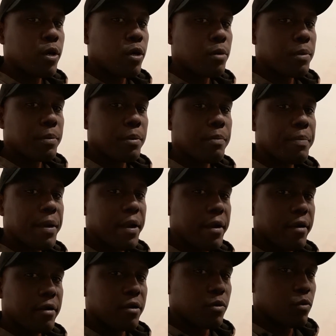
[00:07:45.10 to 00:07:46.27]
to be
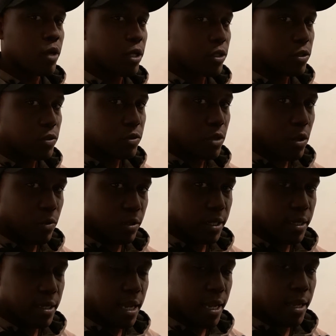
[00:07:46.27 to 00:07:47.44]
prepared, the ones who's on it.
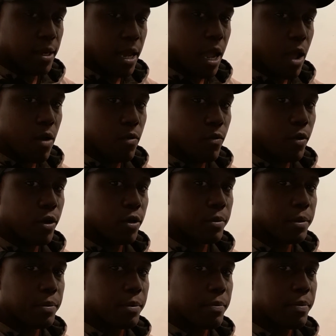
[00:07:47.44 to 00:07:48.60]
Like now, we're going to
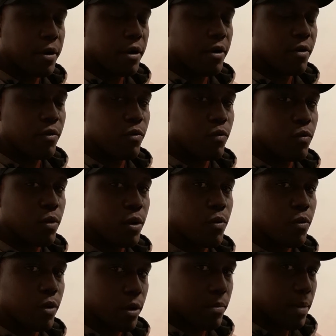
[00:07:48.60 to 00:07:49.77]
be prepared what
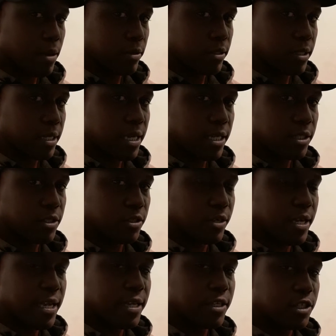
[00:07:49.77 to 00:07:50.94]
we're about to enter
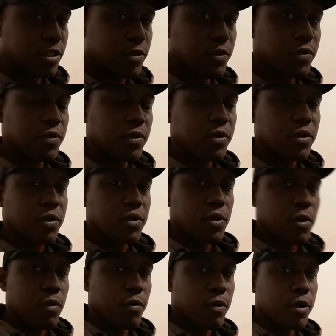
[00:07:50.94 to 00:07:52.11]
into.
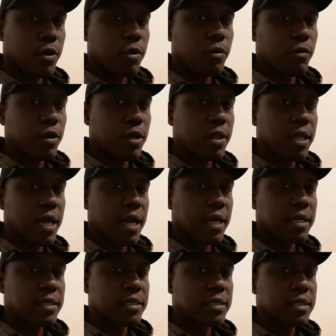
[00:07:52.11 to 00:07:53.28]
We're going to
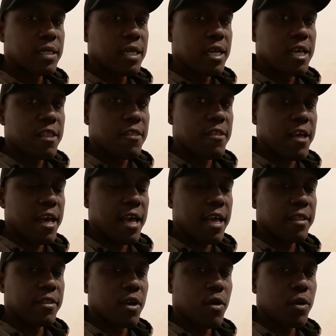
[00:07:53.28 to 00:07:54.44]
realize
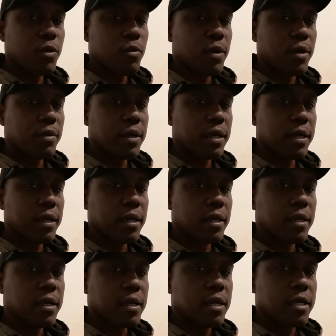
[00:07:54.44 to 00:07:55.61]
that the only way we
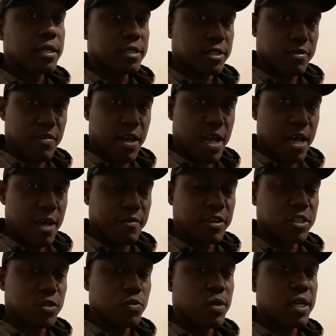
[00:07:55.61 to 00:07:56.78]
can survive
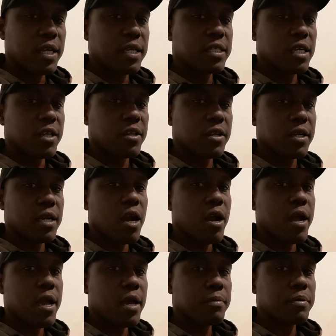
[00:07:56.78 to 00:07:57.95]
is with each other and our
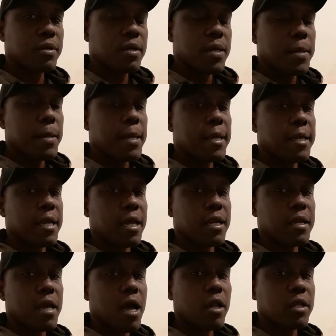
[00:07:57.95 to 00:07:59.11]
help and our
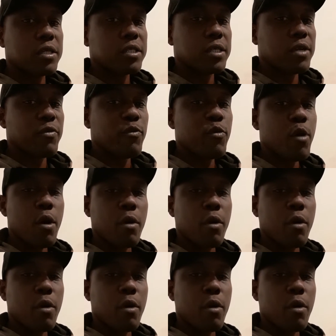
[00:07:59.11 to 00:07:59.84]
knowledge. And if we're